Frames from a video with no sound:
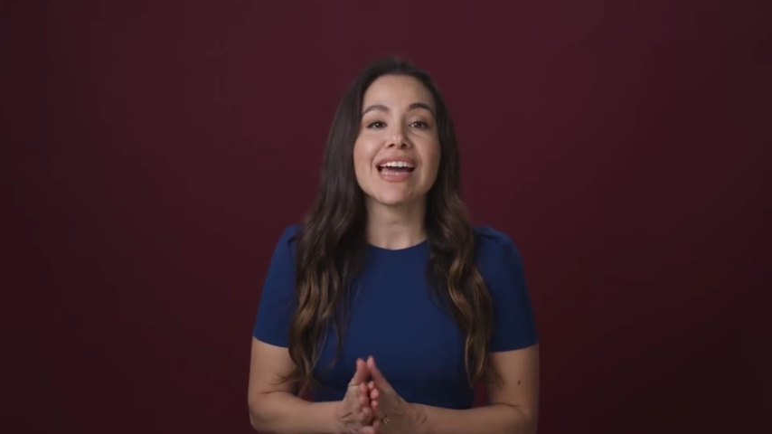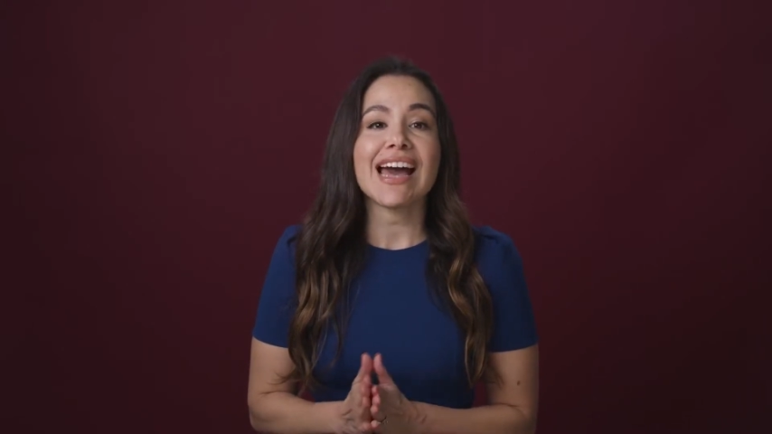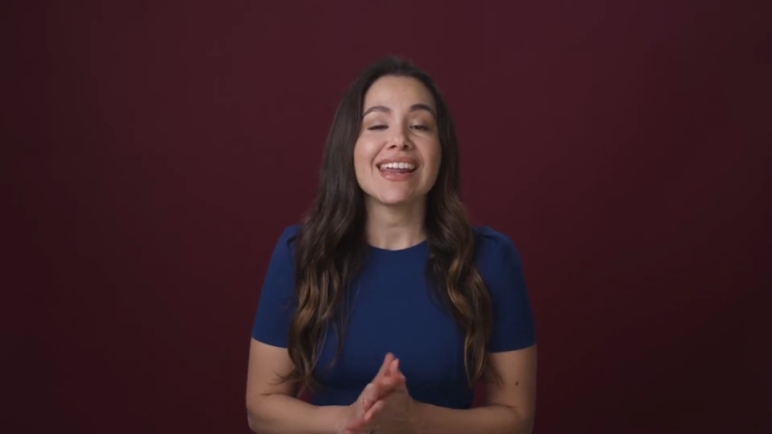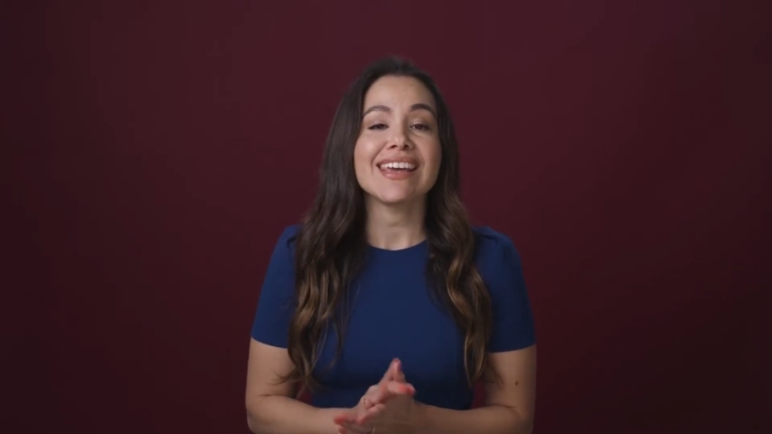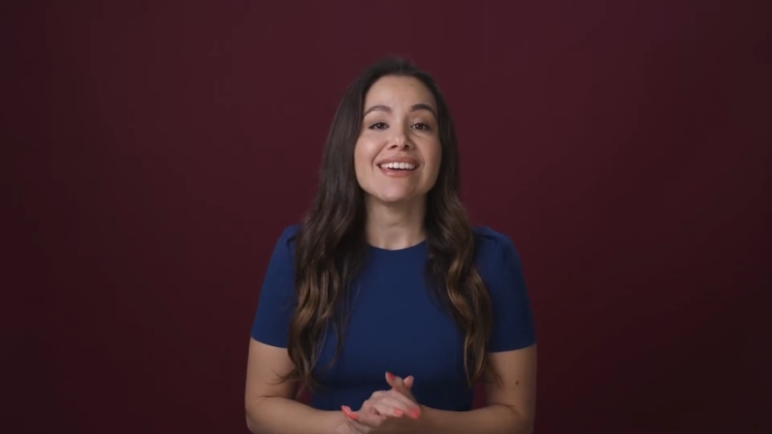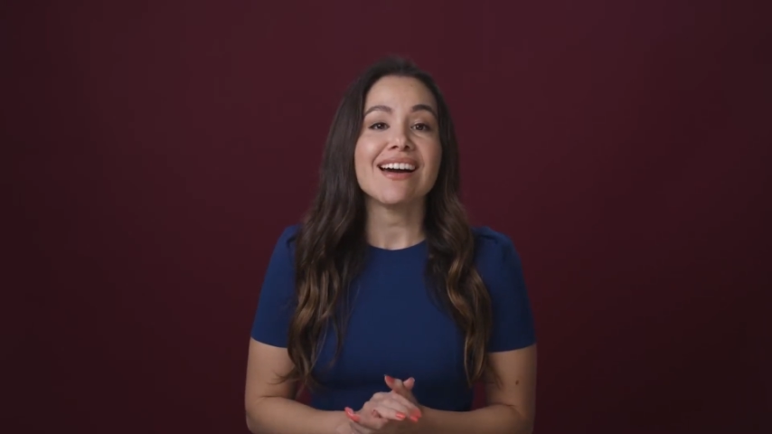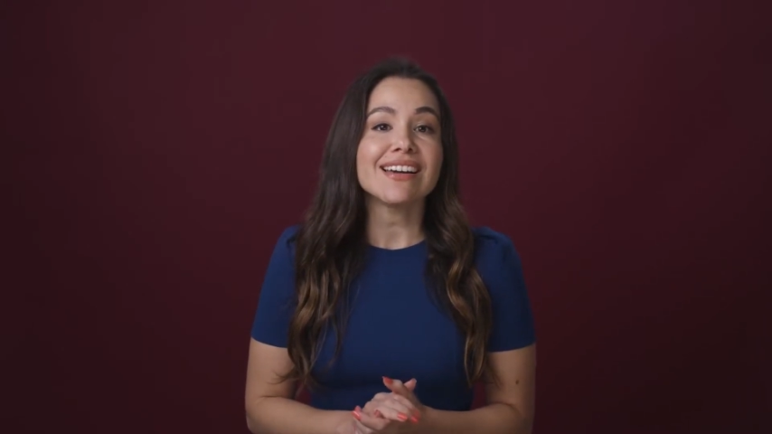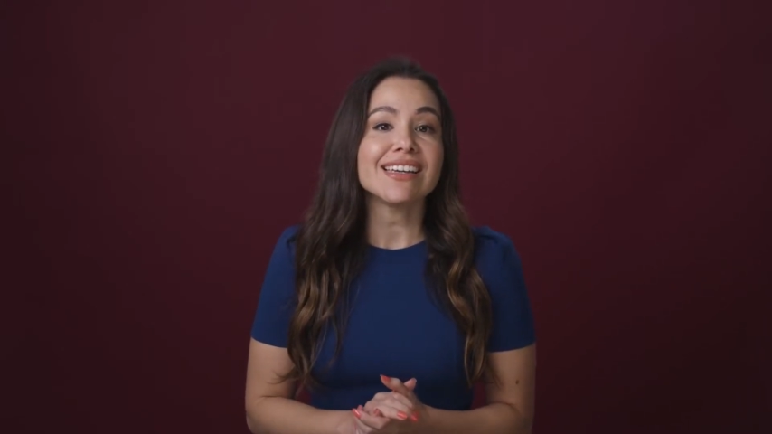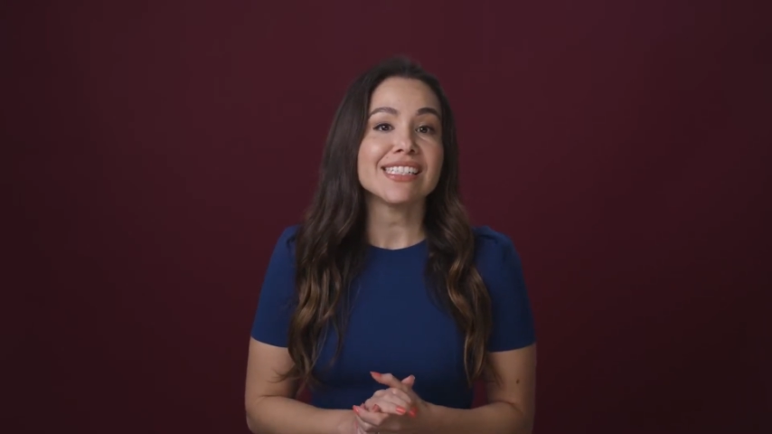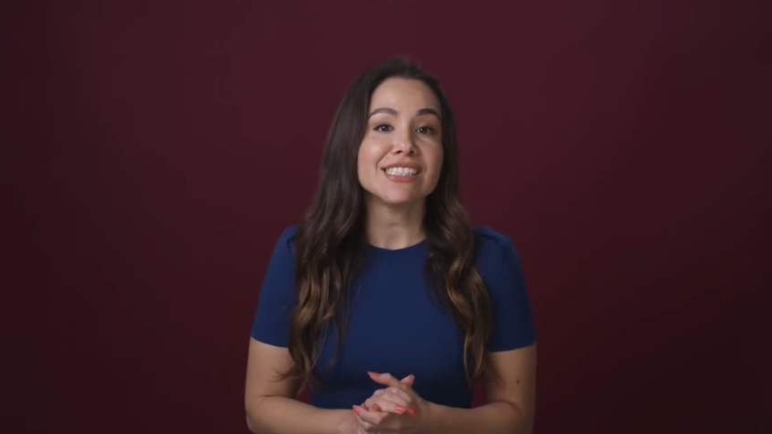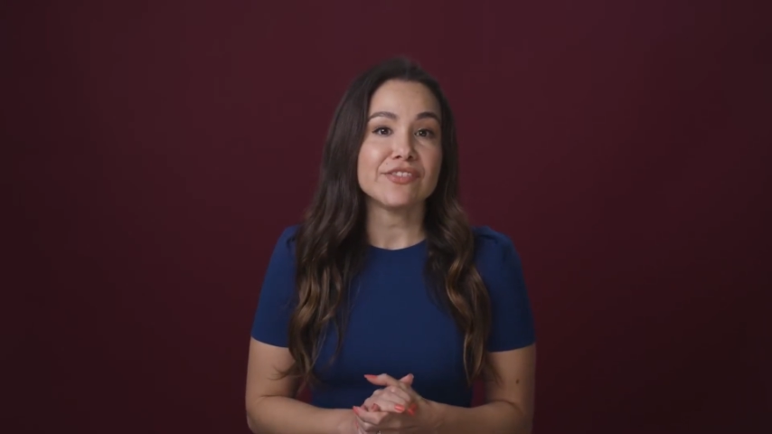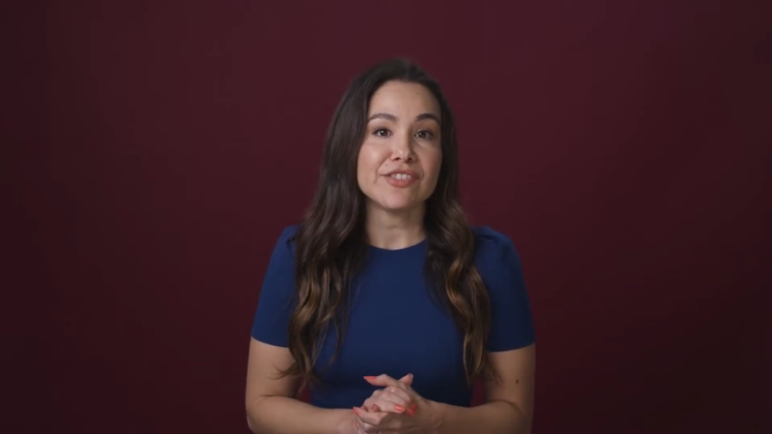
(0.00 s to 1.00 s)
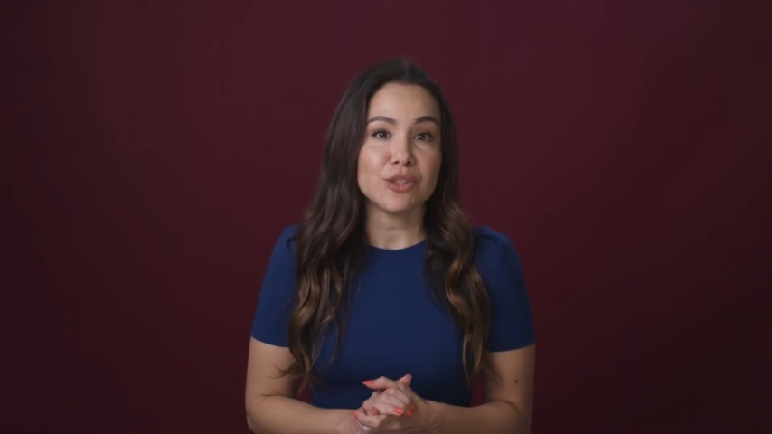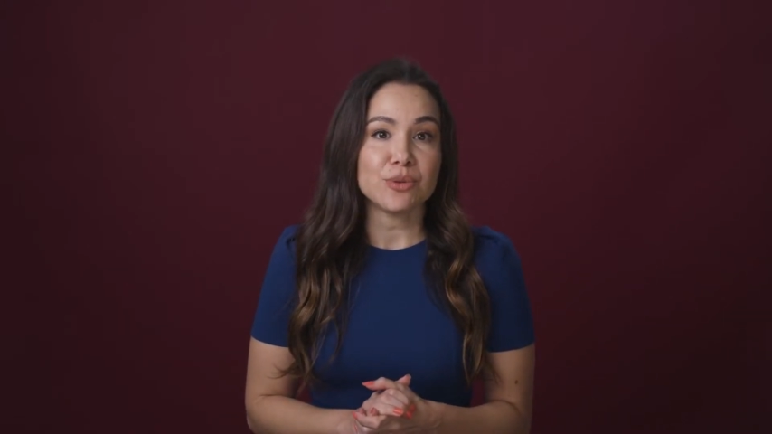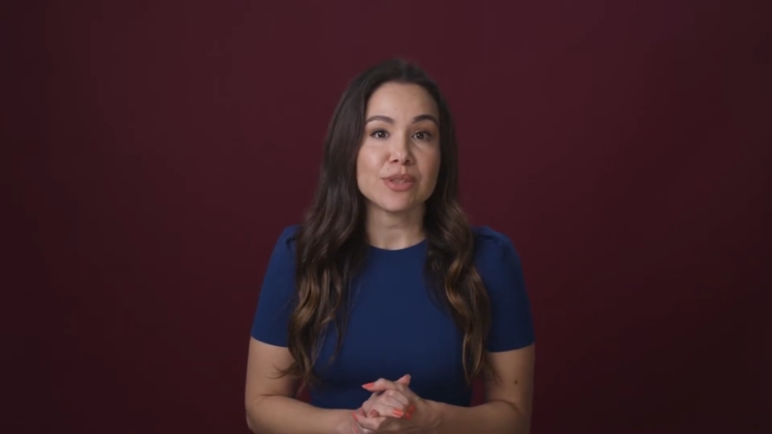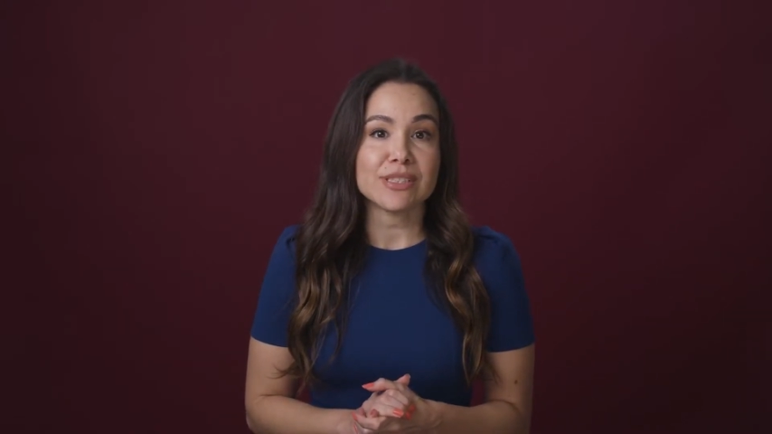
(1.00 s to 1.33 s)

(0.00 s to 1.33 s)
at a young individual's